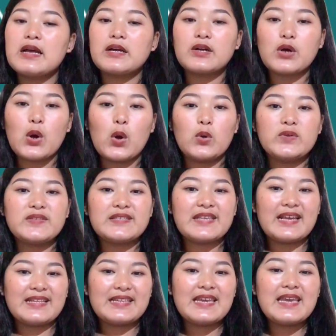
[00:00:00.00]
goal
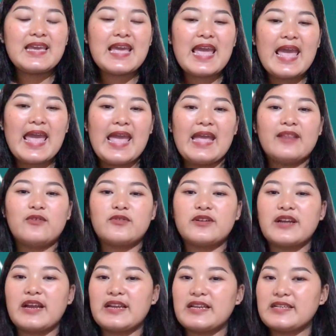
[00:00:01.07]
setting, and
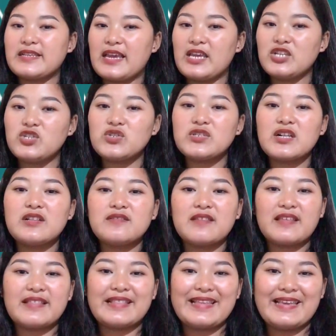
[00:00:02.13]
organizational
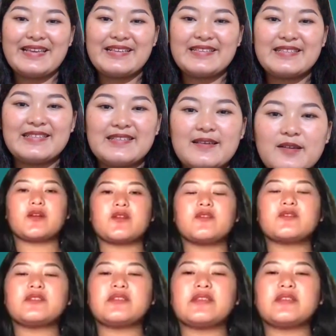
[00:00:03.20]
techniques.
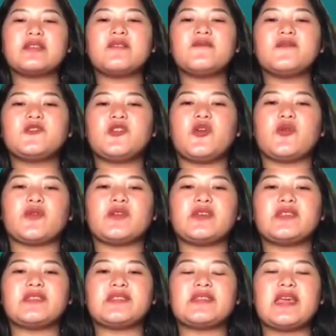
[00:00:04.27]
Cognitive
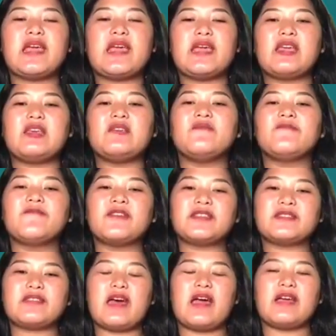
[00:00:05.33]
theories
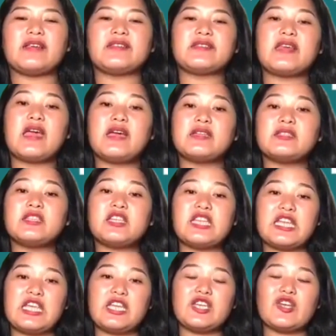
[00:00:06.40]
emphasize the
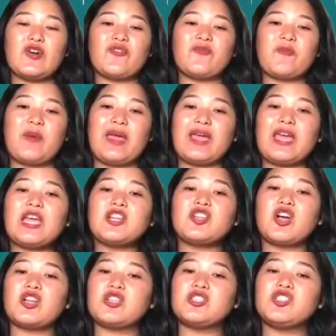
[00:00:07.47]
need of making
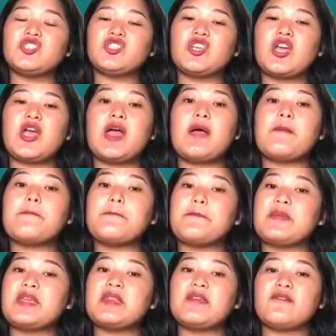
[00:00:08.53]
knowledge
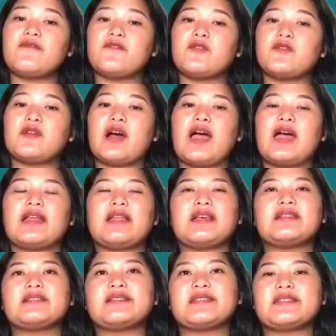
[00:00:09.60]
meaningful and
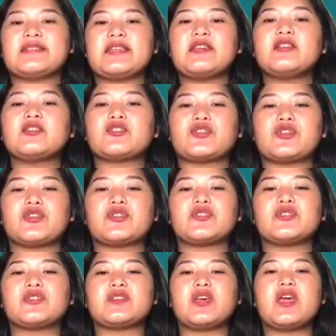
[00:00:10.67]
assisting
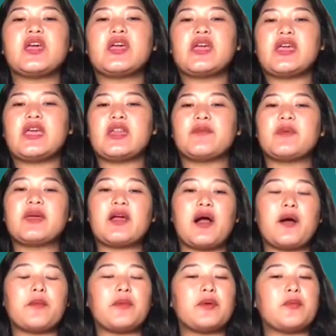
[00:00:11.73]
learners in
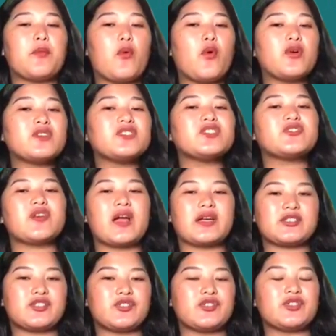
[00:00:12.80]
becoming more
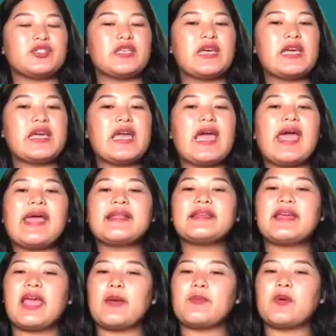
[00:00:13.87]
structured
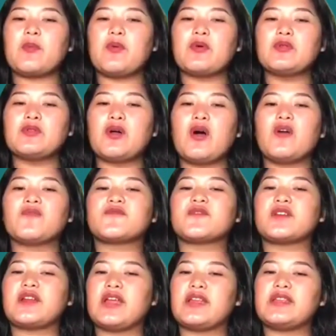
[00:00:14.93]
and capable of
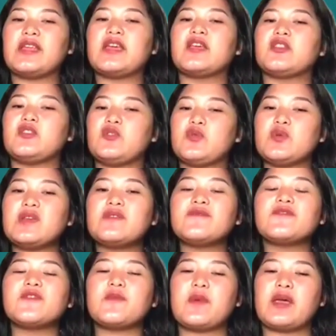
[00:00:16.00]
relating new
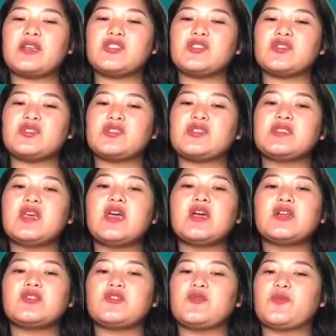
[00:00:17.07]
information
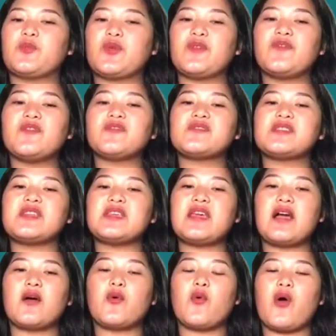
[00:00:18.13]
to previously
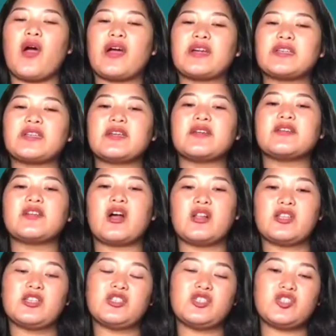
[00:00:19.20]
acquired
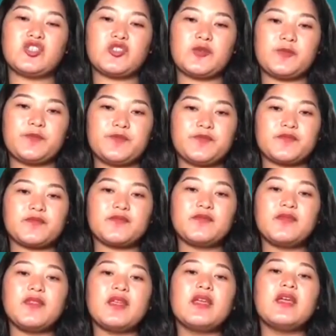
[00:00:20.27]
knowledge.
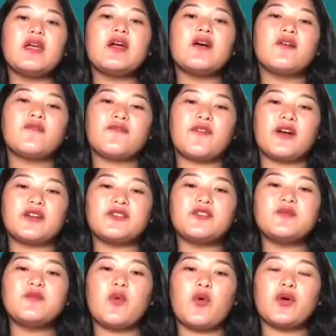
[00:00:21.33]

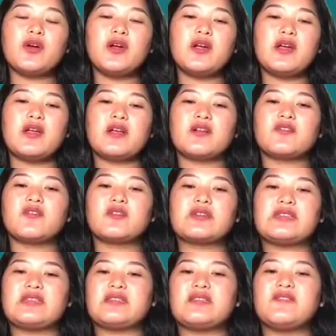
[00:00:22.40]
Furthermore,
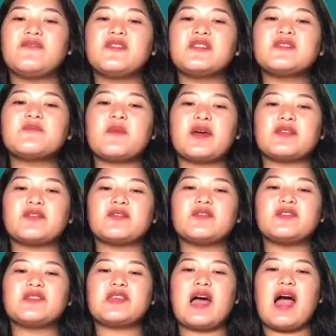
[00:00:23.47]
cognitivist
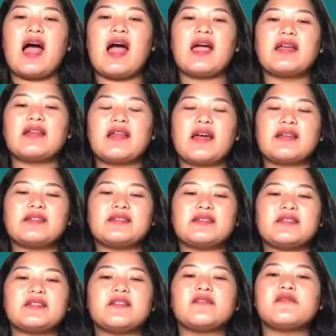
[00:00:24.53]
methods highlight
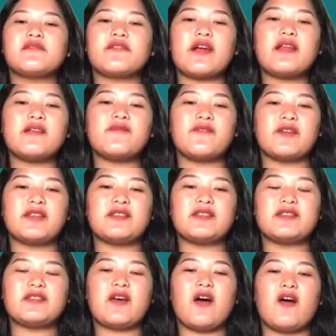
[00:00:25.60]
the
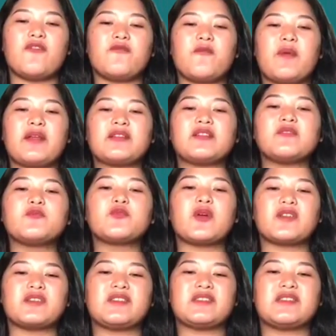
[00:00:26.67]
relevance of mental
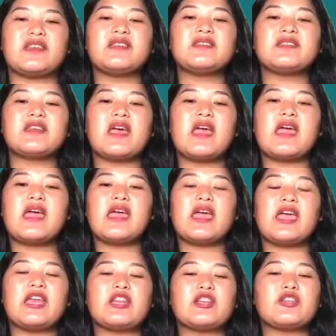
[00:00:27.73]
processes
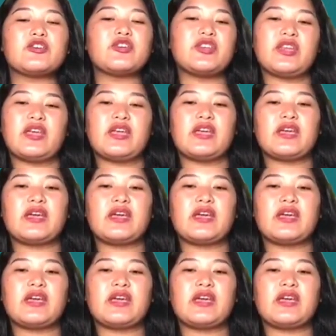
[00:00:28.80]
in learning,